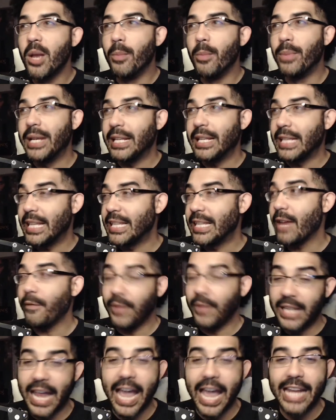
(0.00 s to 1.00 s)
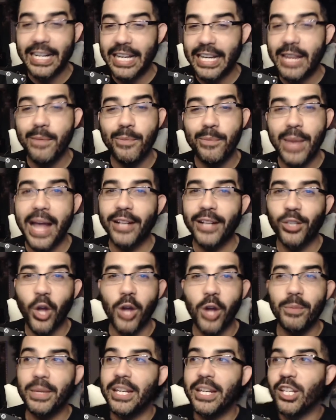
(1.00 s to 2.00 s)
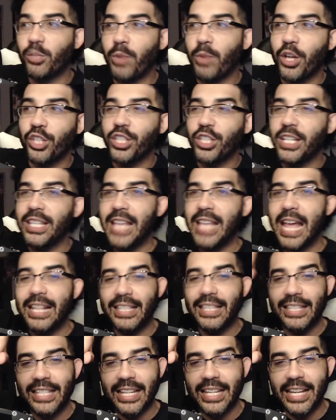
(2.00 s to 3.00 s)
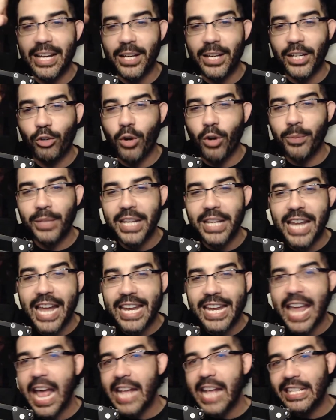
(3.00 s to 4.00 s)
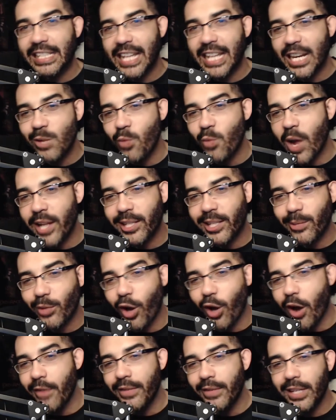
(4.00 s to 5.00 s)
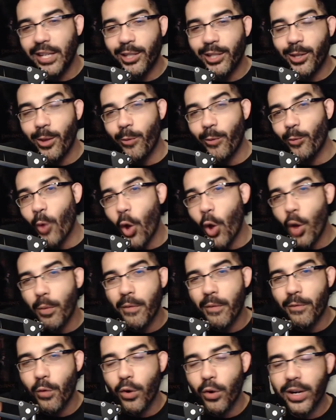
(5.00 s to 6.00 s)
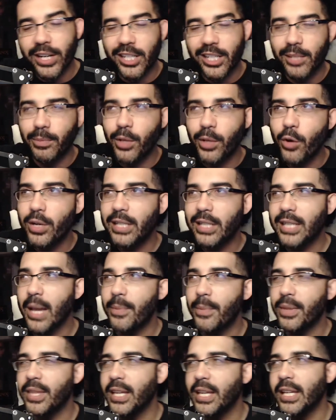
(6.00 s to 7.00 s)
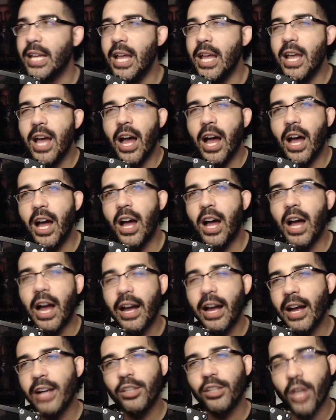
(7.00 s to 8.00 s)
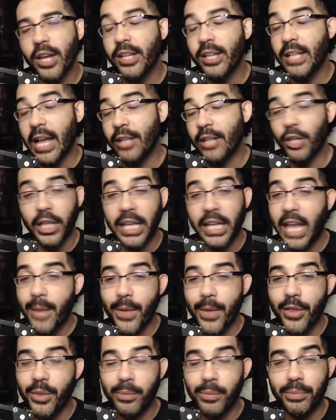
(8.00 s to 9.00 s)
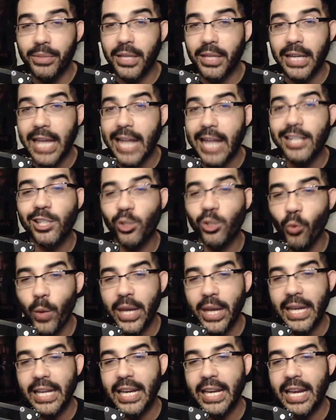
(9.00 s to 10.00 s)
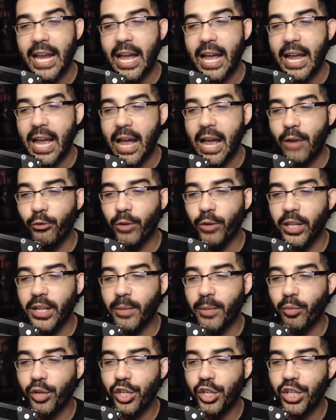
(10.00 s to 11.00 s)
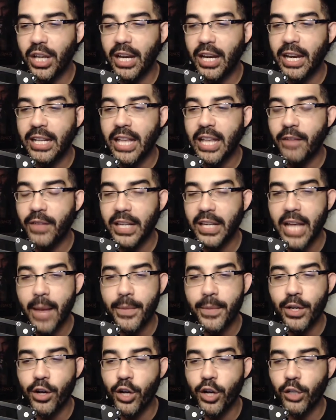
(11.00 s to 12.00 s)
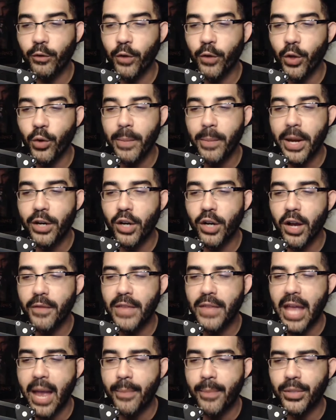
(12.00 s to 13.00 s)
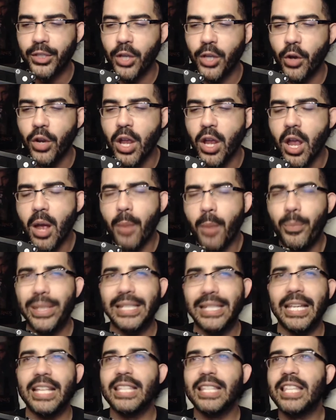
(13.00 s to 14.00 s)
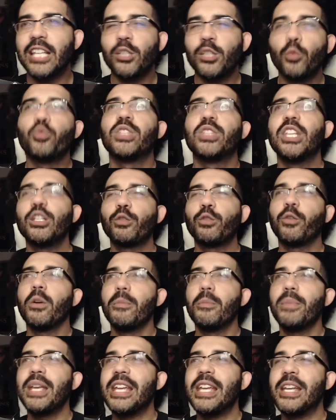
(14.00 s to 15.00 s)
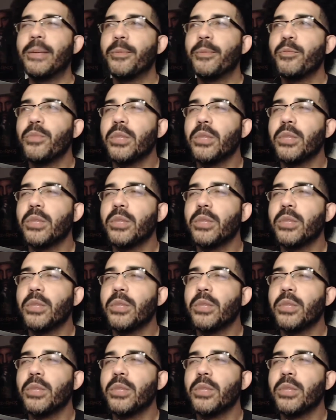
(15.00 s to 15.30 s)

but it definitely had an impact on me, and especially that kryptonite S that he winds up carving into the wall before it exploded type of thing. I thought they came out the gate swinging, and I really appreciated it. It definitely got me hooked for the remainder of the episode. But this for me